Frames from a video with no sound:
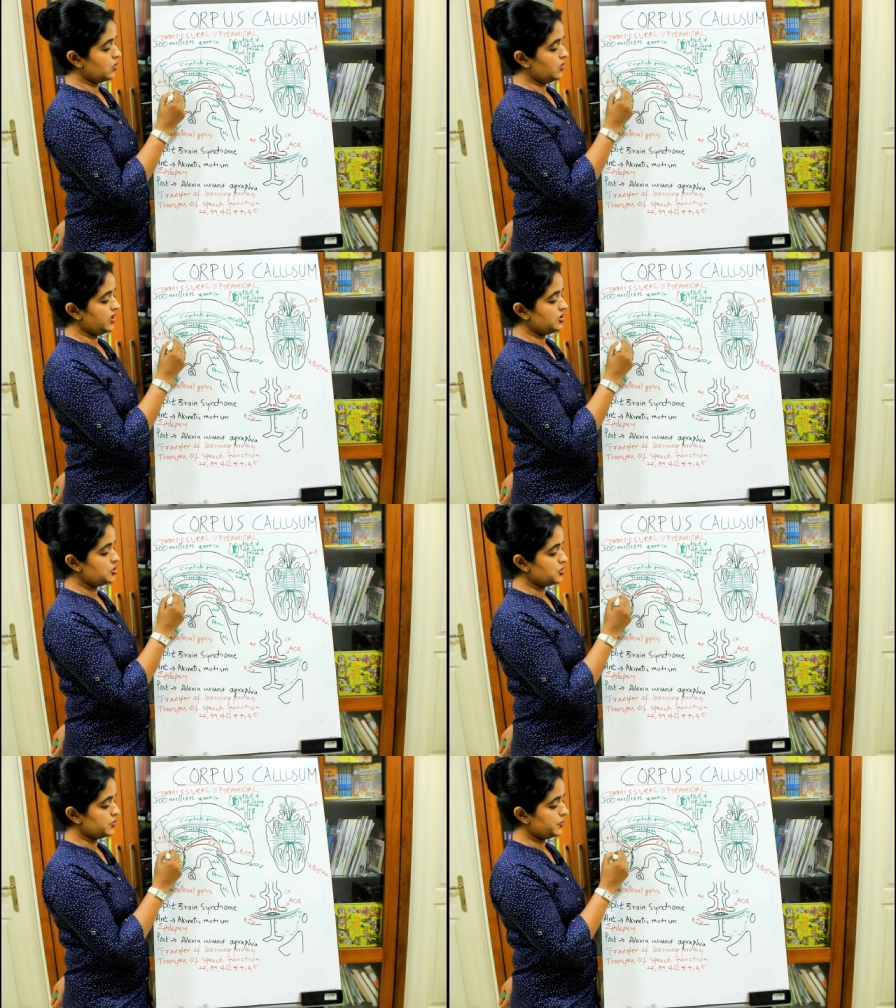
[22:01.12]

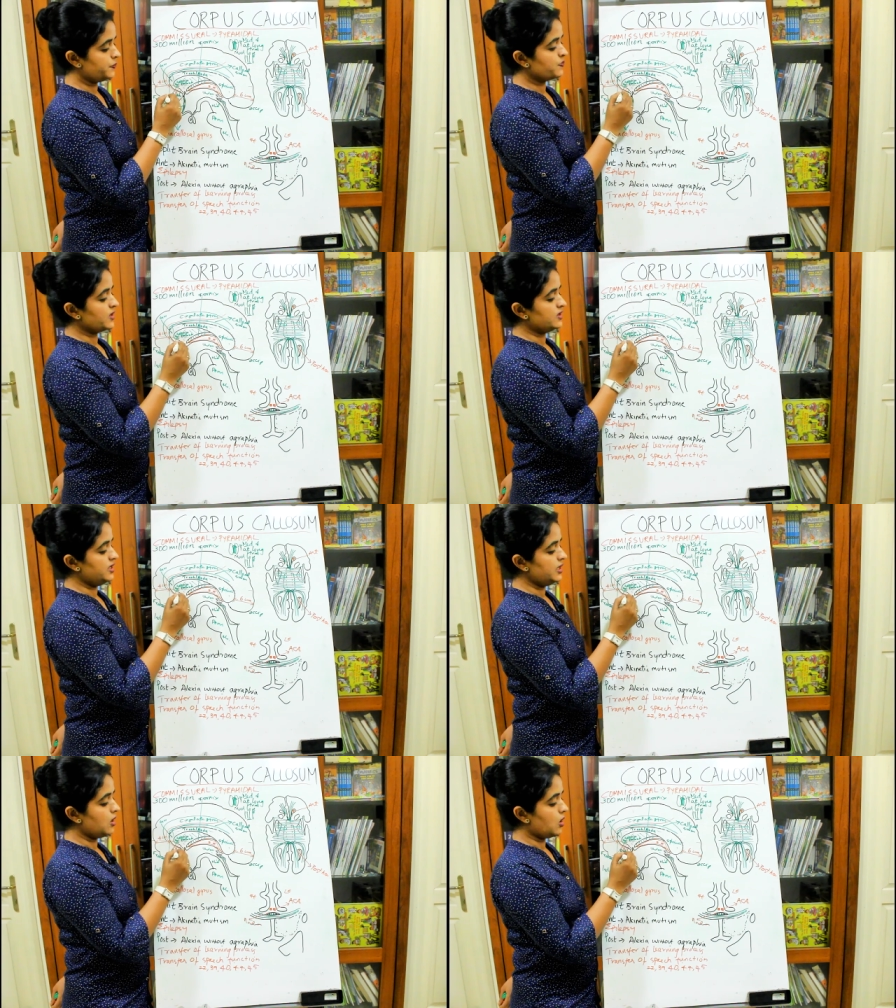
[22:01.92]
going to
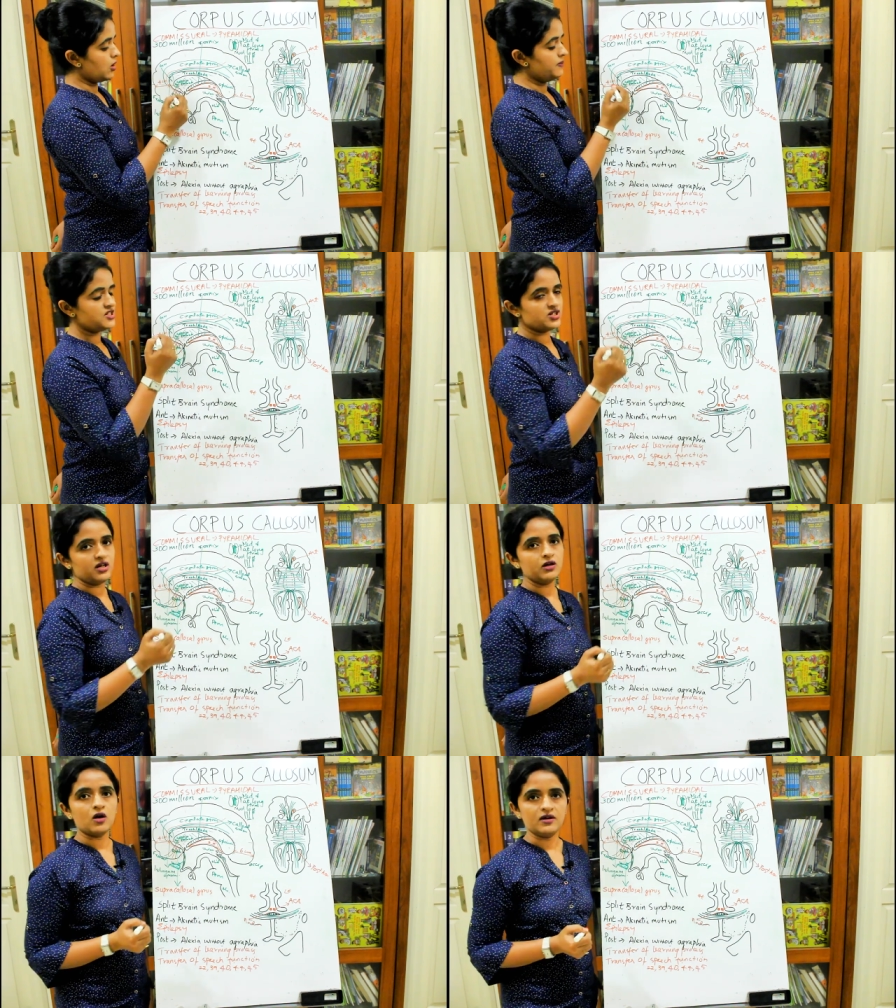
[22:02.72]
the
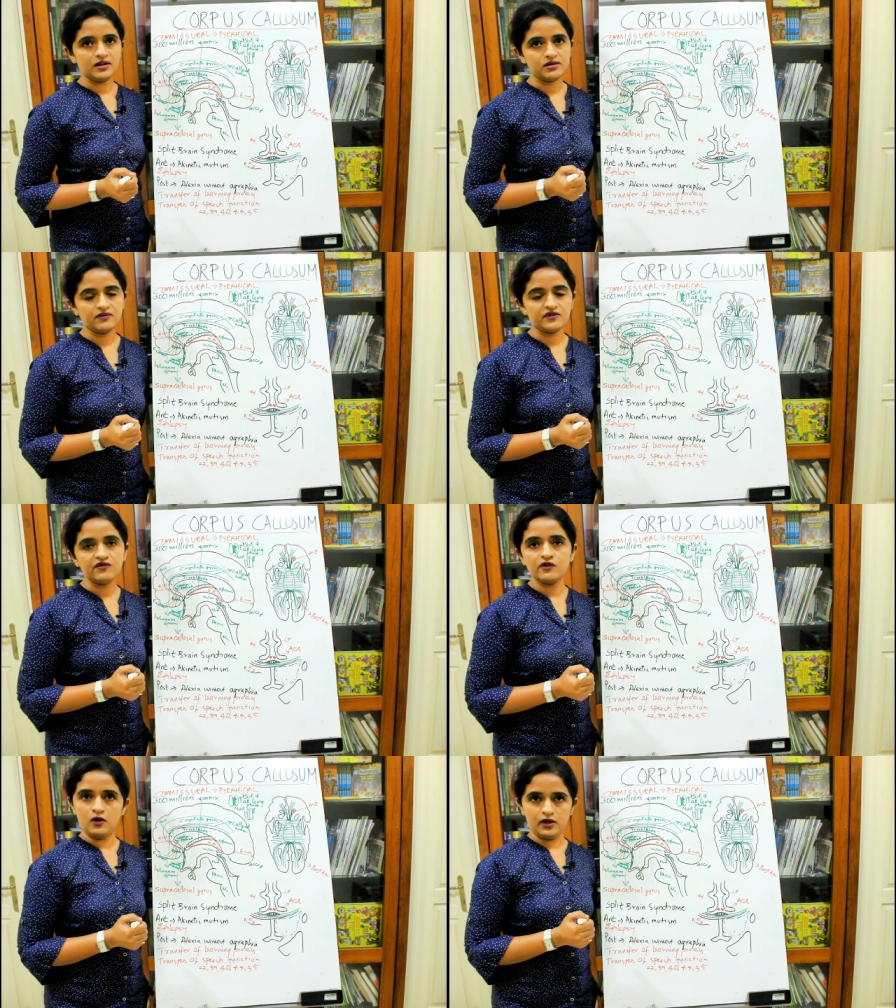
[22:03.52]
orbital cortex of
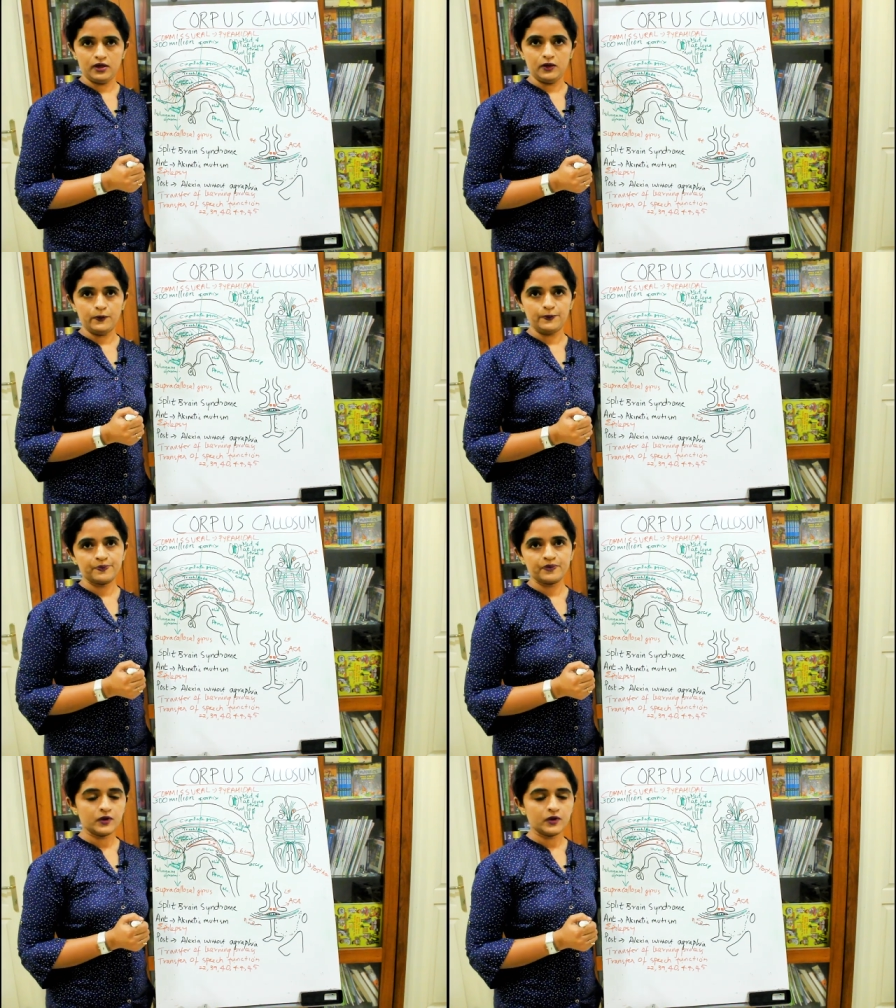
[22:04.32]
the frontal lobe.